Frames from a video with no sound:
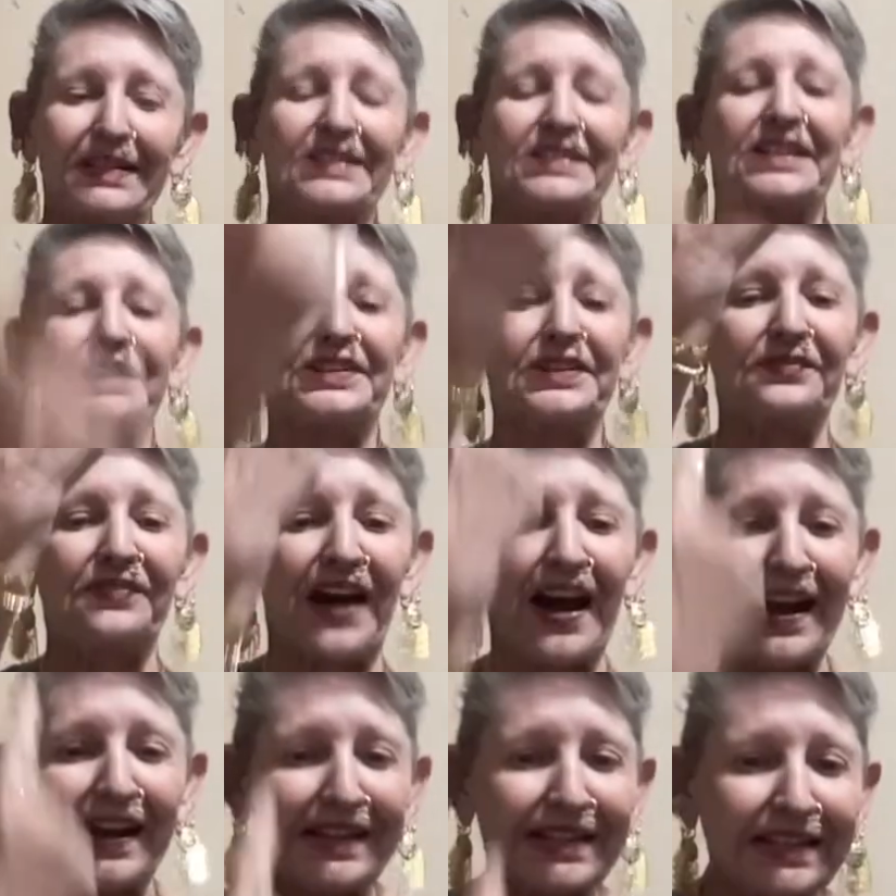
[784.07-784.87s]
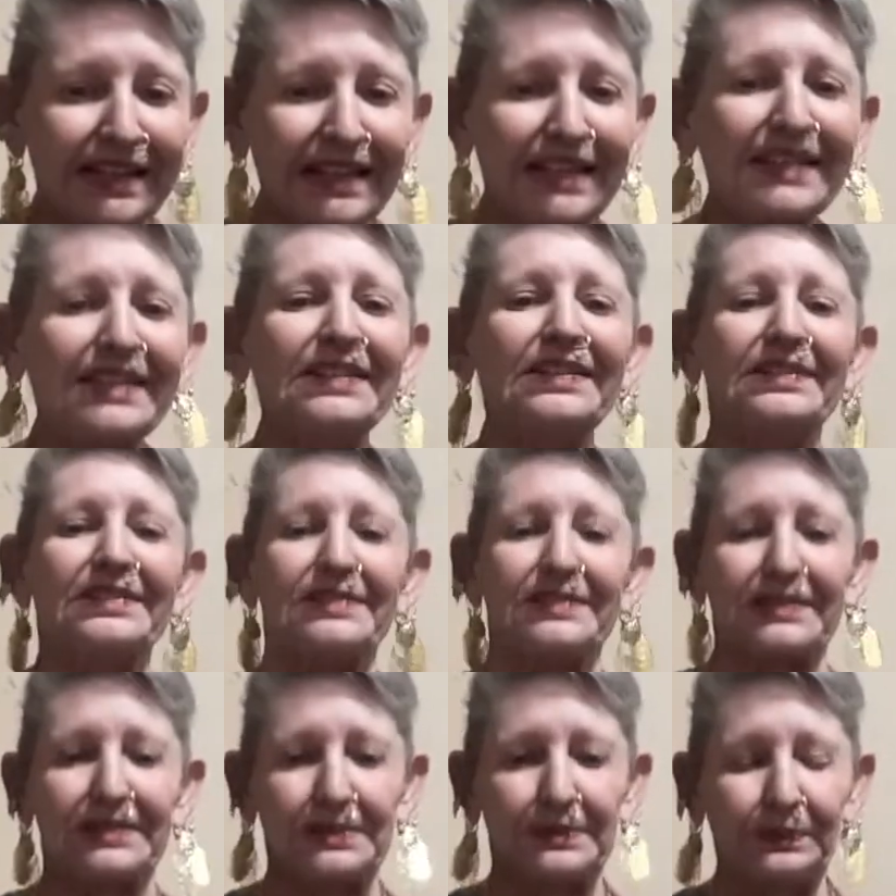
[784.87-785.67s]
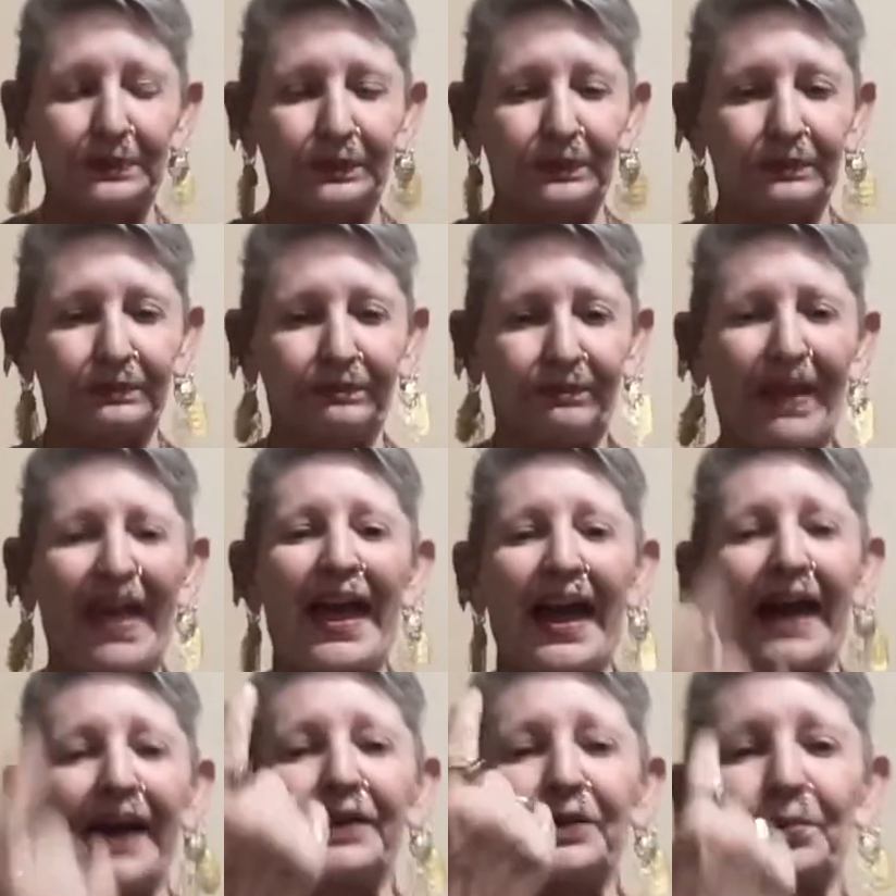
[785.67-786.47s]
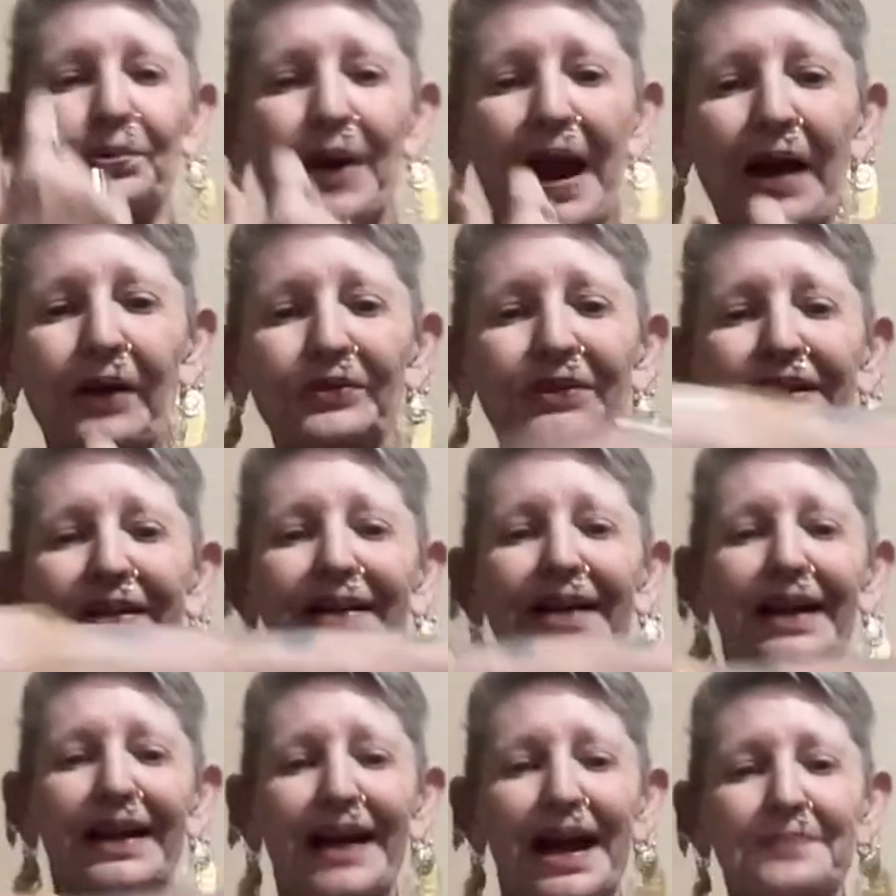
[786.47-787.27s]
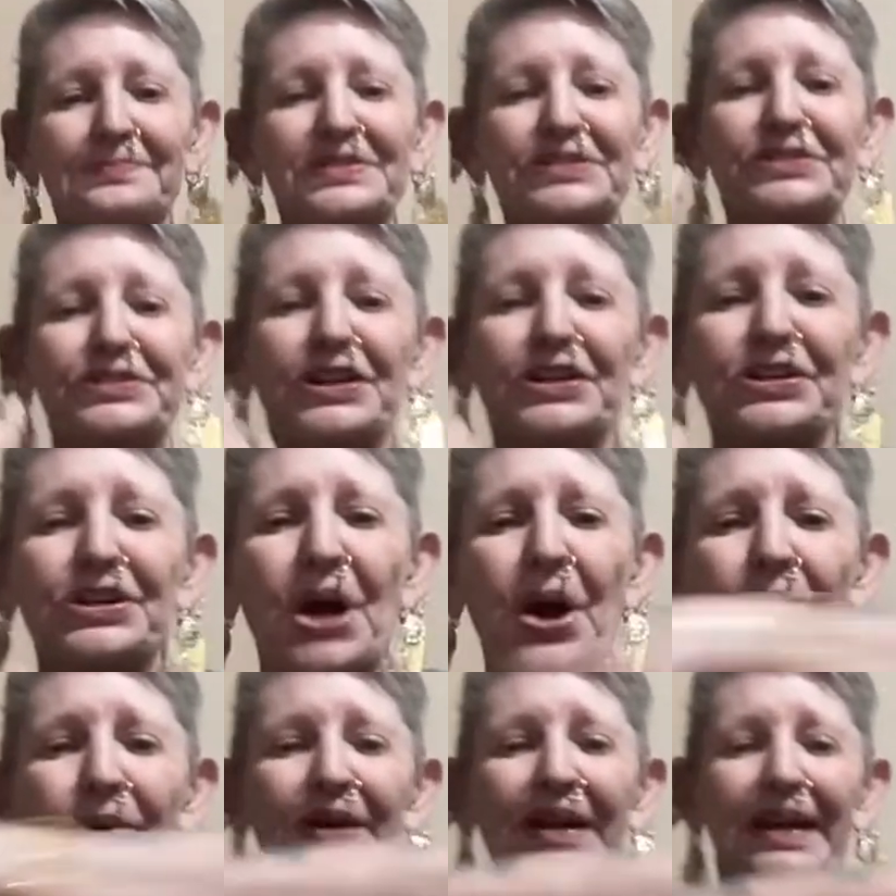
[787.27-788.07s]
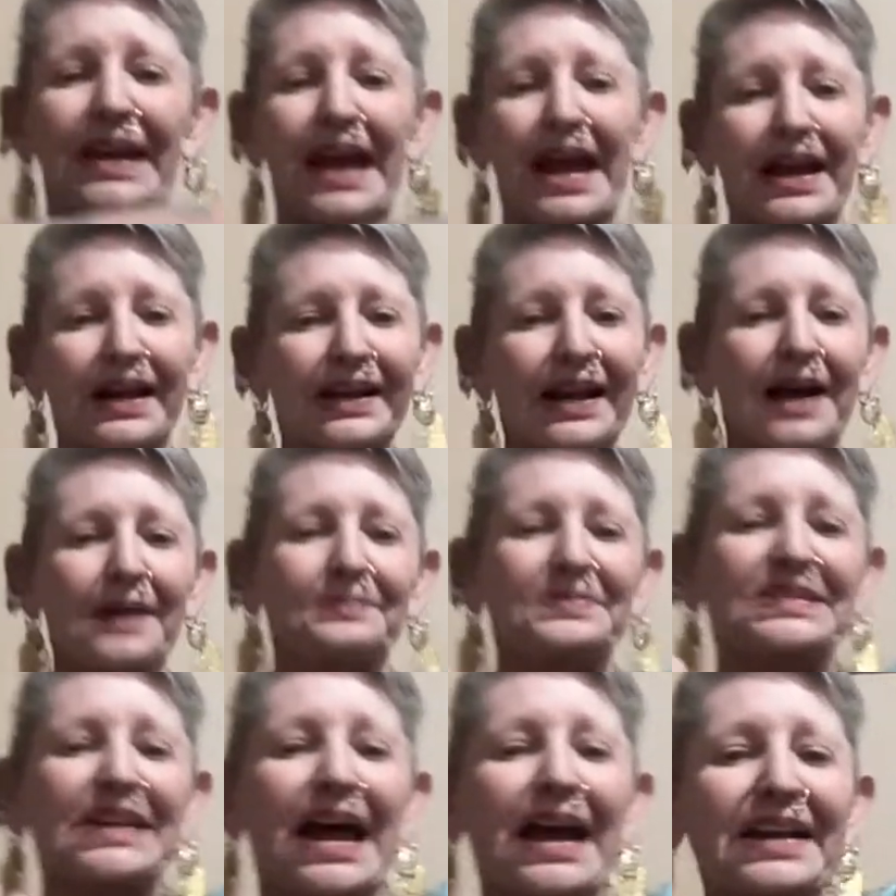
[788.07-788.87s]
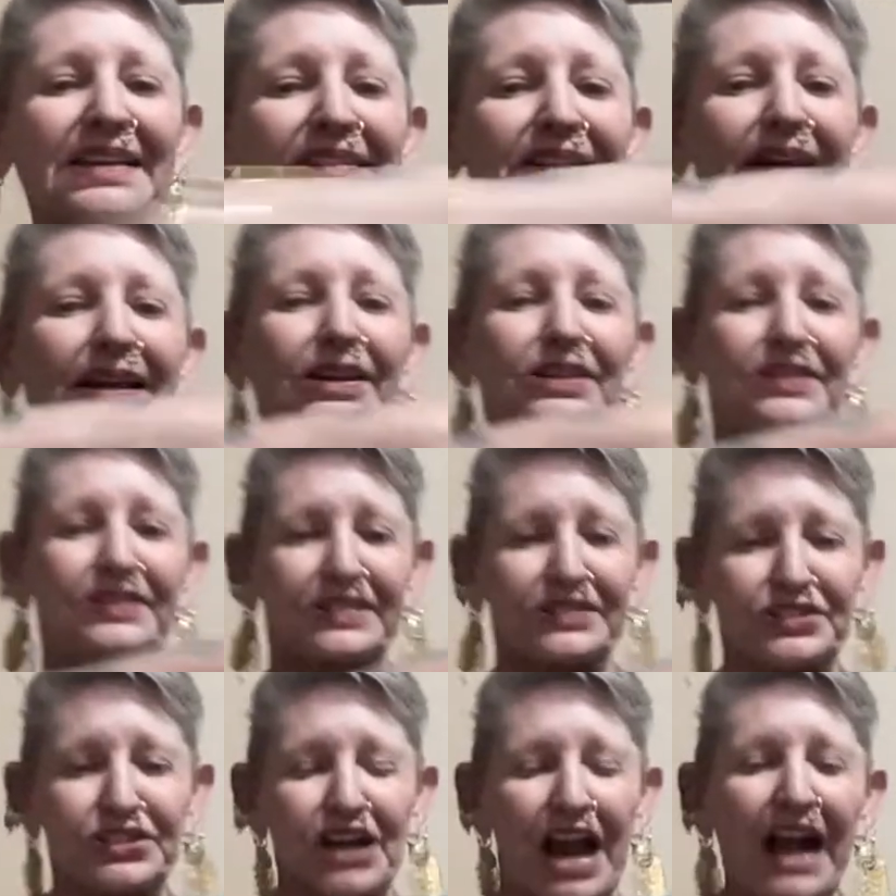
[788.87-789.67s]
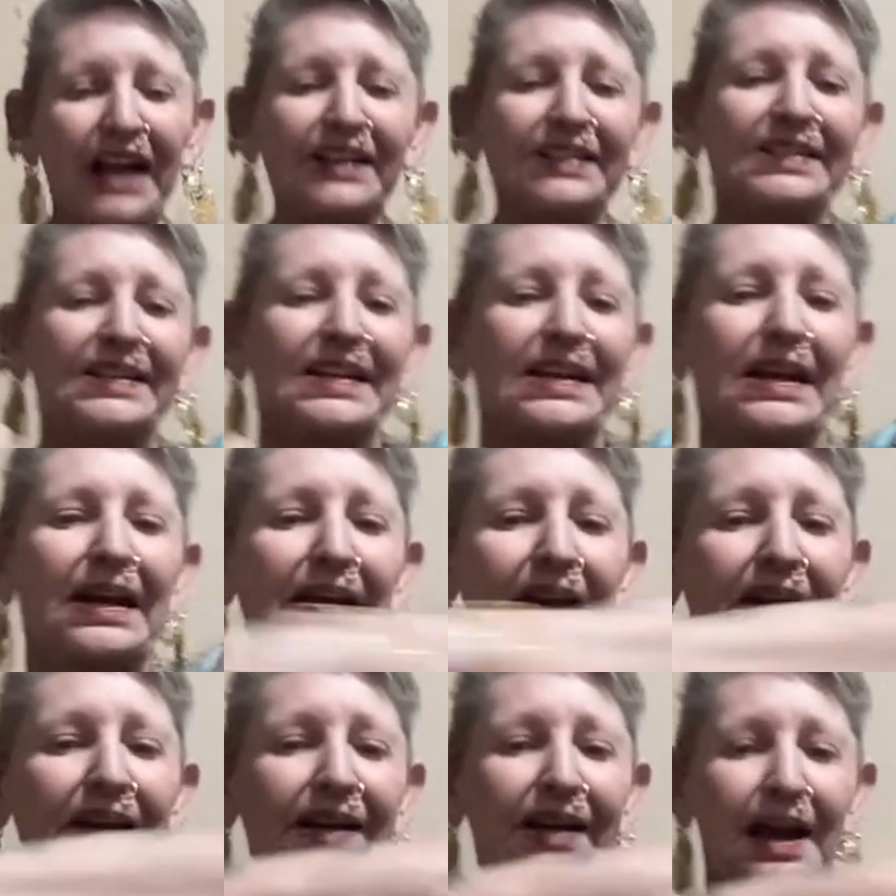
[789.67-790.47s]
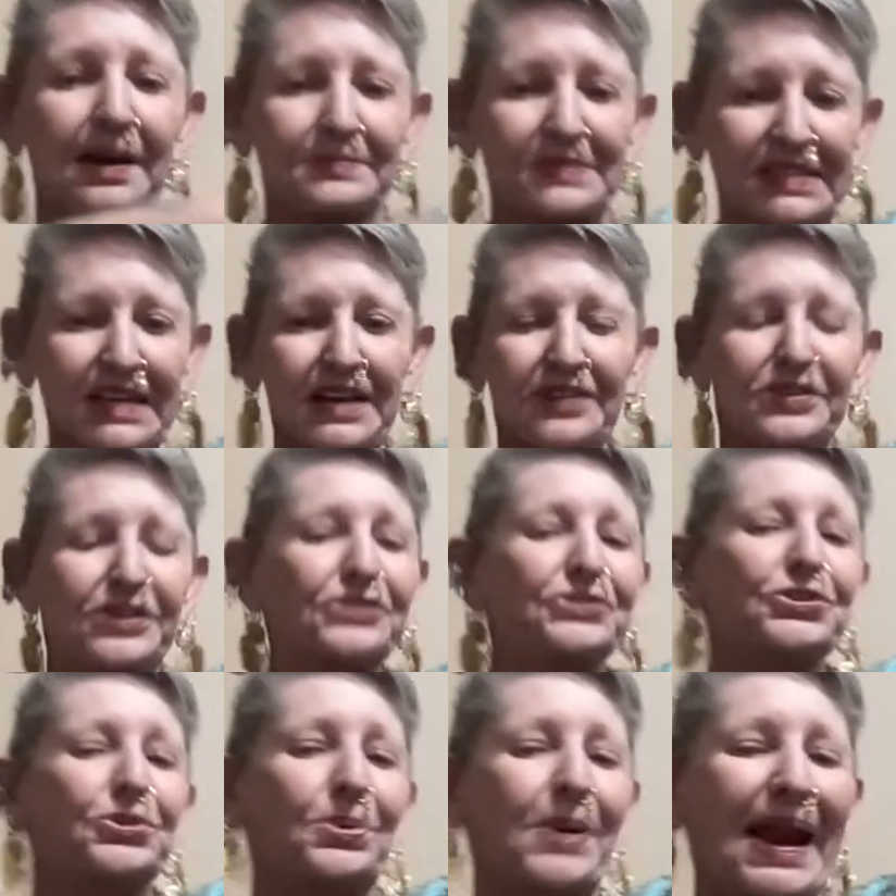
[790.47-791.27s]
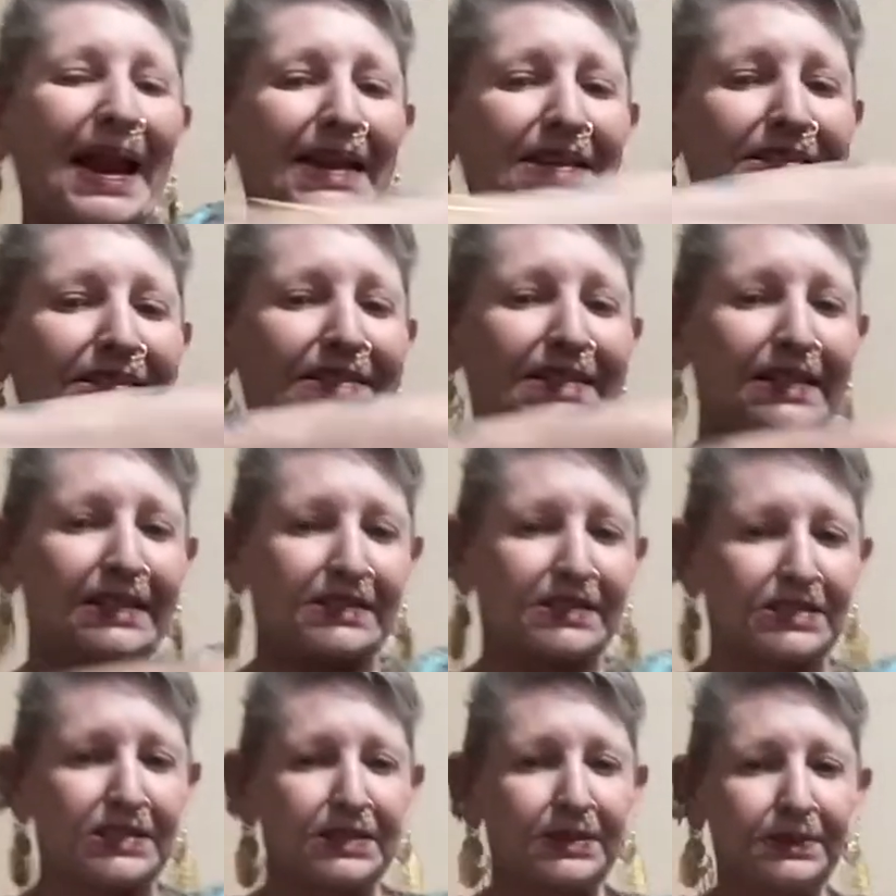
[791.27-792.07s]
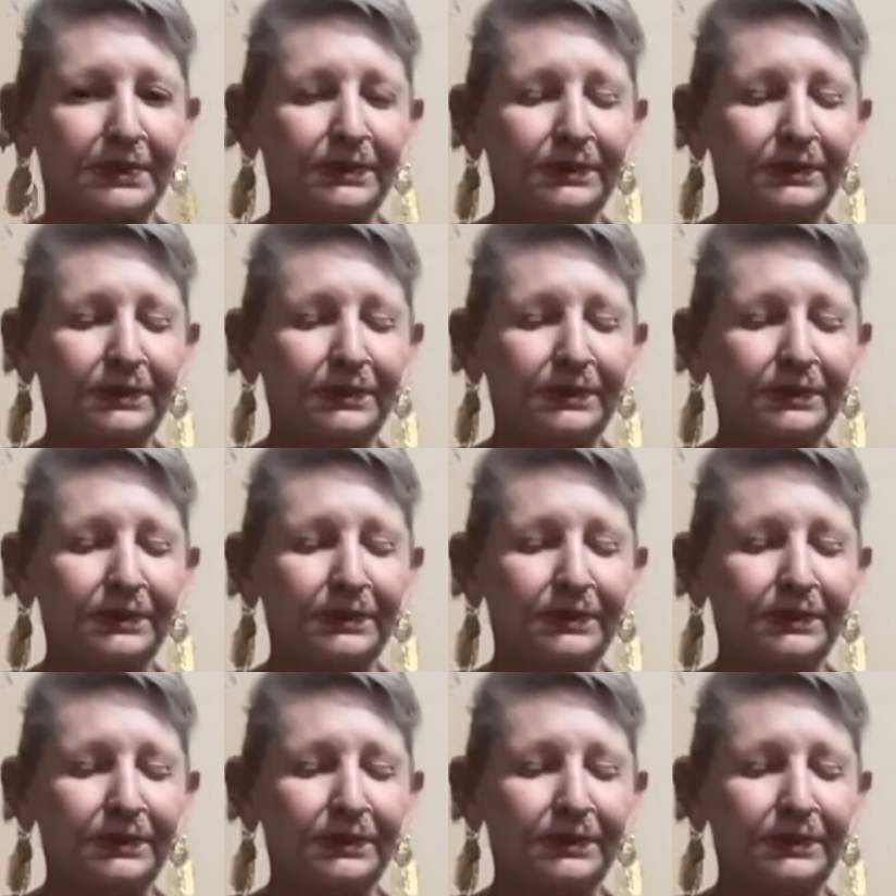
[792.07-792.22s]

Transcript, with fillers: The divine is. And around it comes the yoni, comes Shakti, comes the transient.